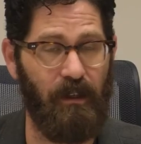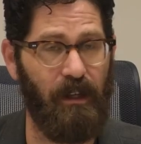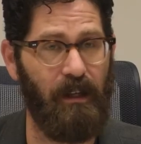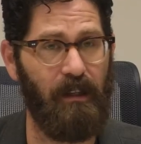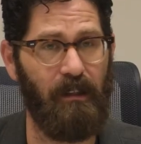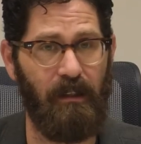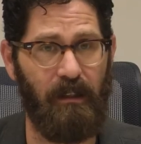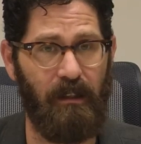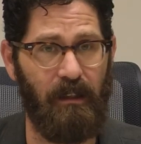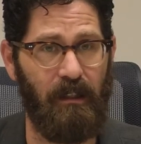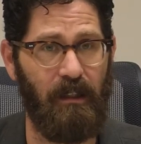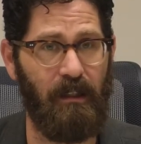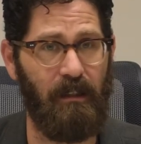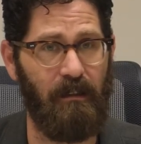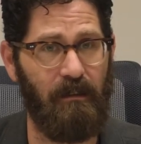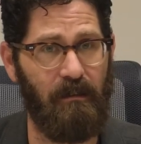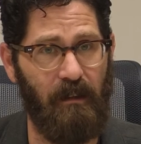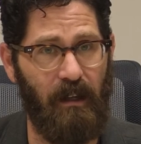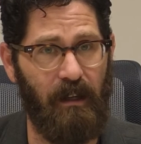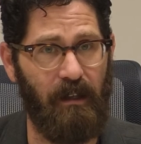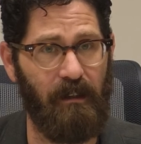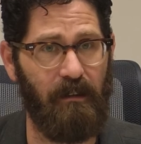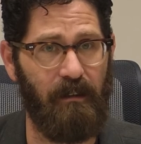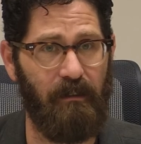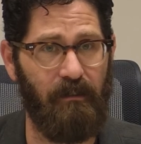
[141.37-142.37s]
daily needs
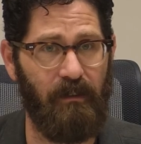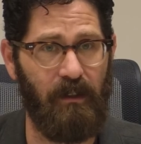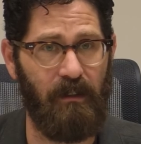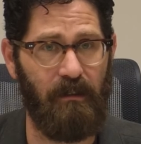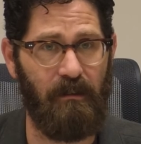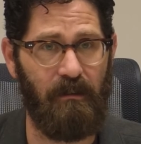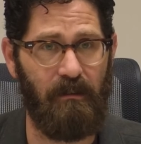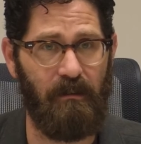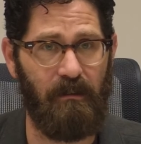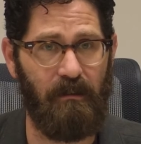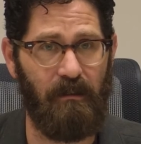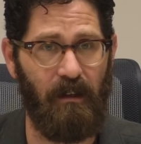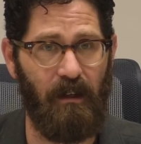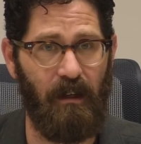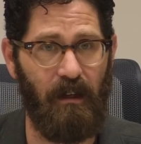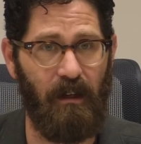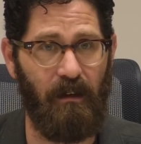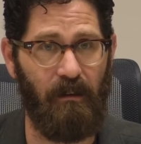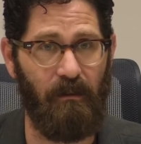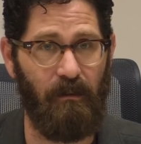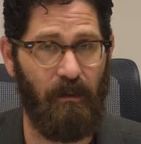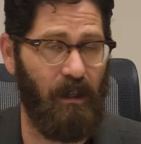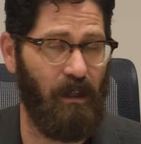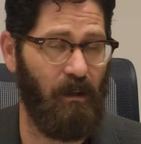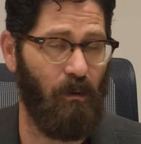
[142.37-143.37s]
and activities
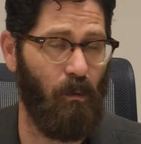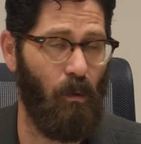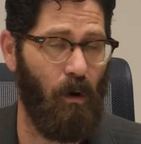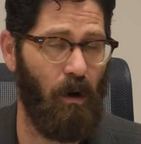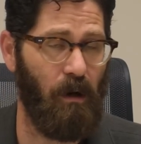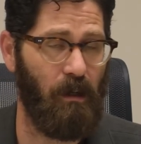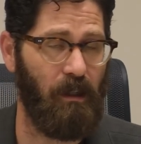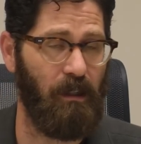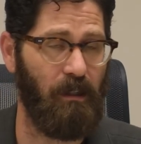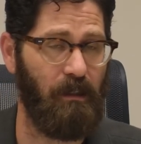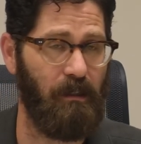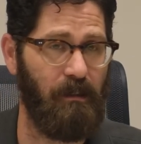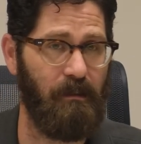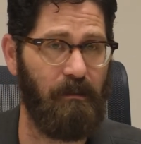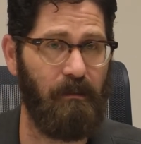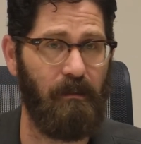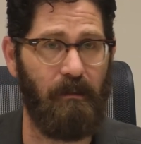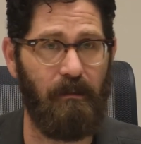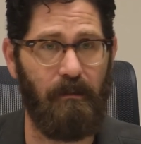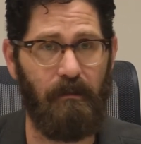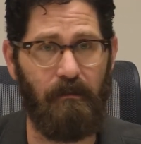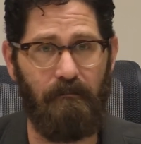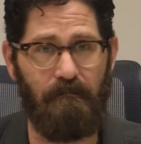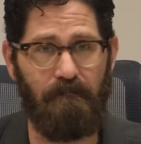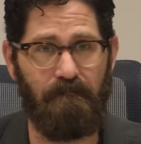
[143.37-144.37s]
in a walking
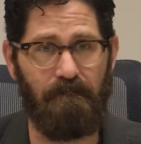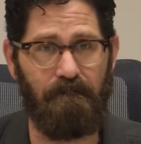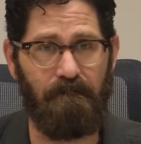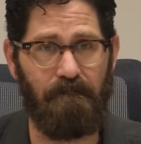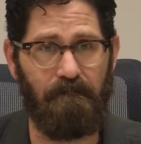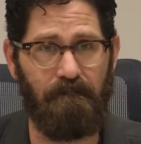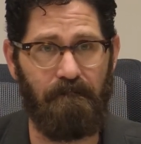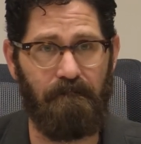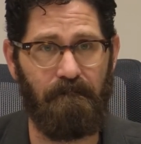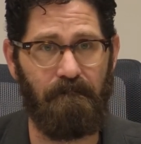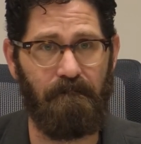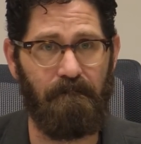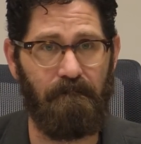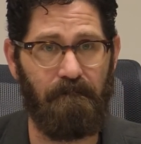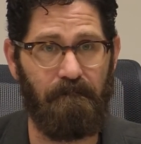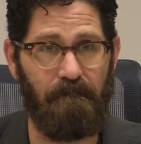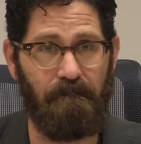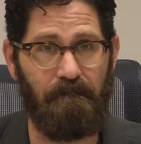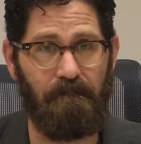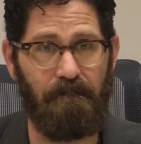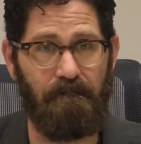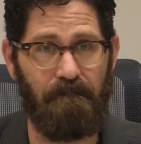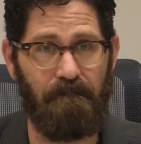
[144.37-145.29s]
distance. Perfect.